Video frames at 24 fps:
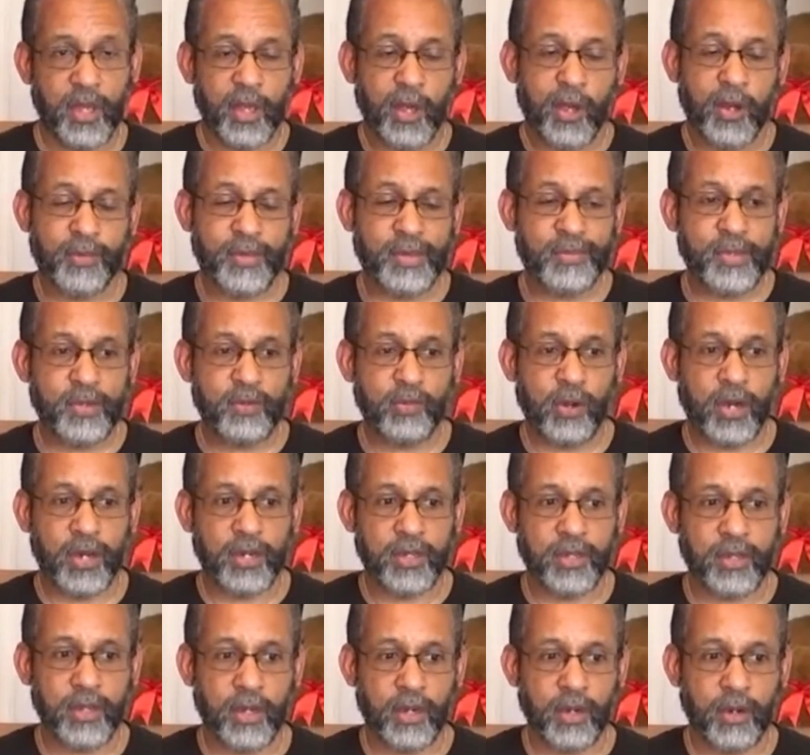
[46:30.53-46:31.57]
or maybe one
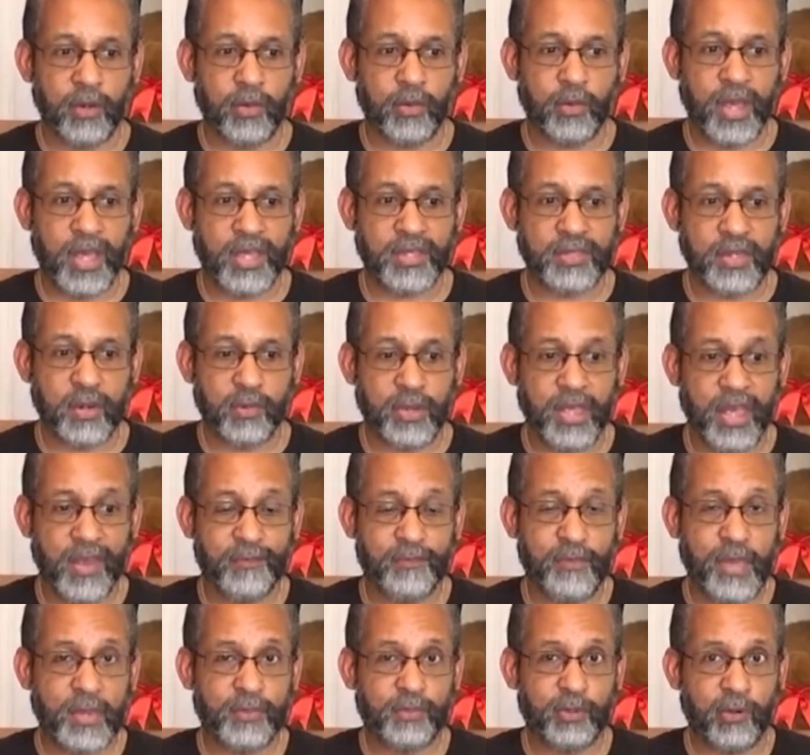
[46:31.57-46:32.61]
of the ways that we have
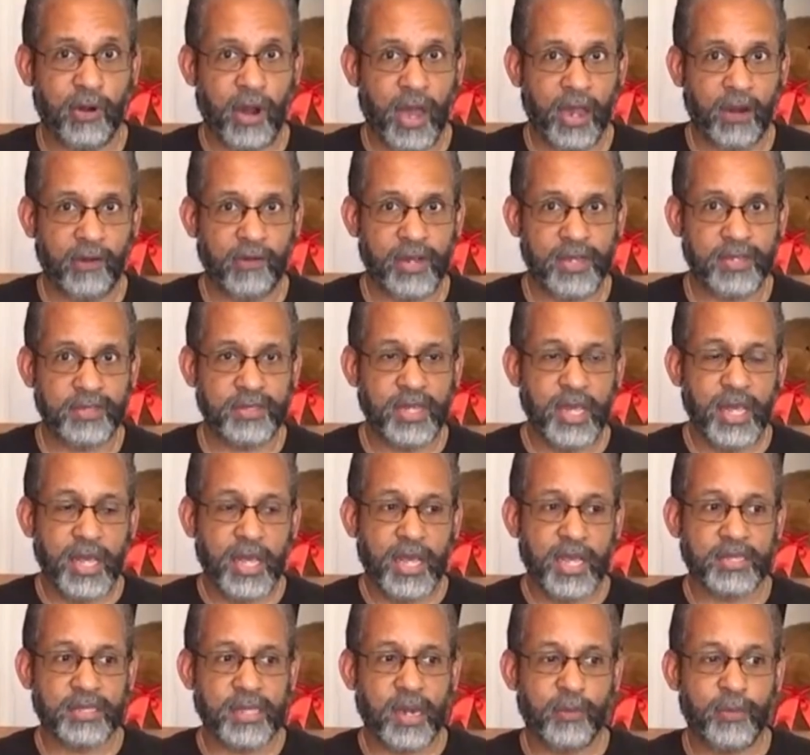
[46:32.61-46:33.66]
made progress
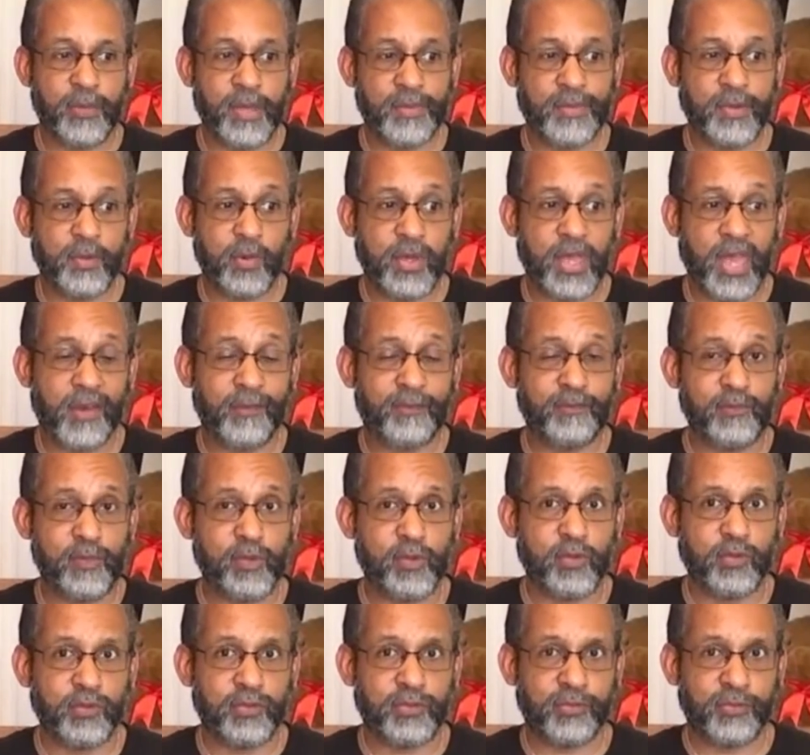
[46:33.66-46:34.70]
is that maybe we have
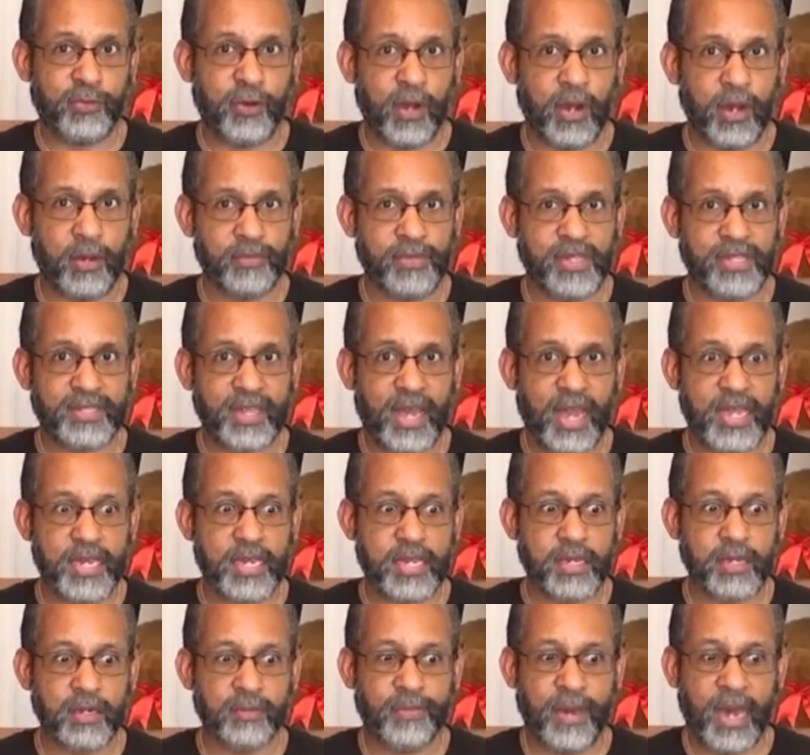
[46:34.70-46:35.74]
moved from this
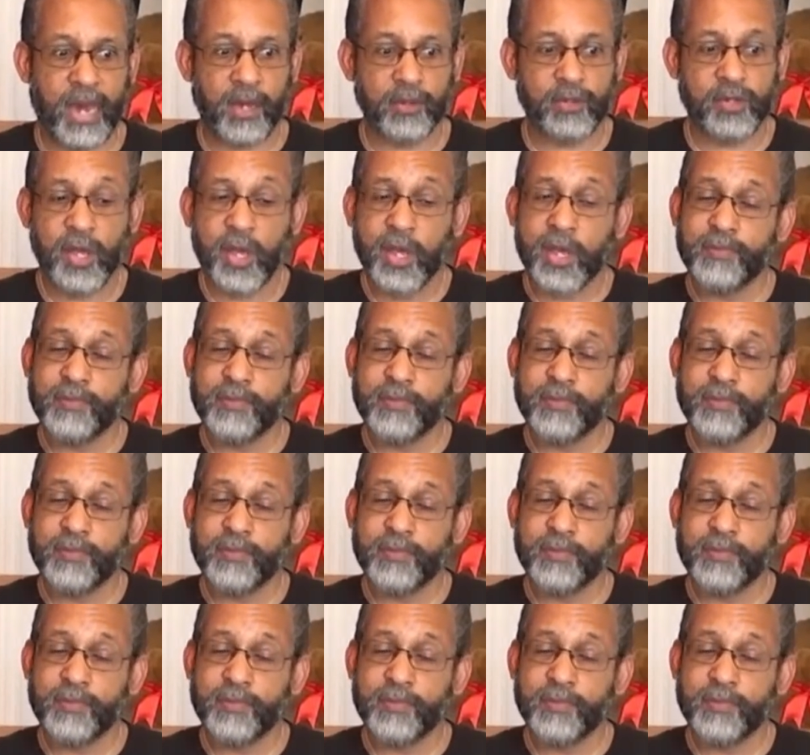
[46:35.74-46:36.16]
idea about